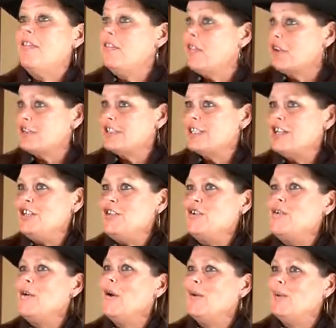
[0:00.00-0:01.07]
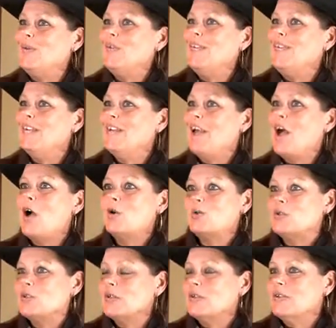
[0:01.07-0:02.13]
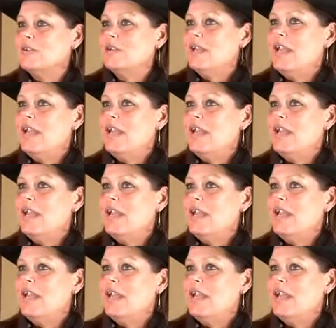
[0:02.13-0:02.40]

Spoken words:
13-year-old owned her,